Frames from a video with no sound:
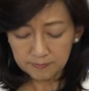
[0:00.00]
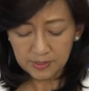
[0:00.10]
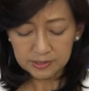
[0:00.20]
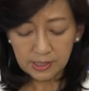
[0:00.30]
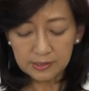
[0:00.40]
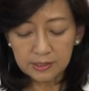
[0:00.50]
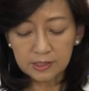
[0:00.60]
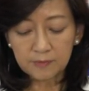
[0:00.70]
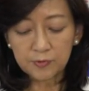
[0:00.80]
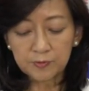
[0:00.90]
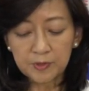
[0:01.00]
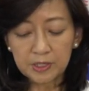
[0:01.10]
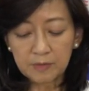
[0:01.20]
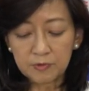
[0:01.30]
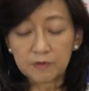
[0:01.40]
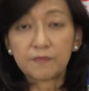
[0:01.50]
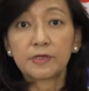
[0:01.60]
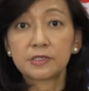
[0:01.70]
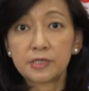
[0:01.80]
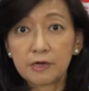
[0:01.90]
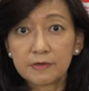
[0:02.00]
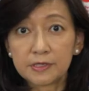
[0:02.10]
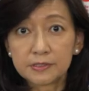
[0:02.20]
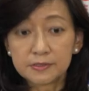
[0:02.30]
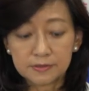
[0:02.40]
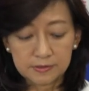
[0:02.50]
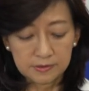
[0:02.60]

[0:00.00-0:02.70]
maintaining an appropriate number of veterinarians,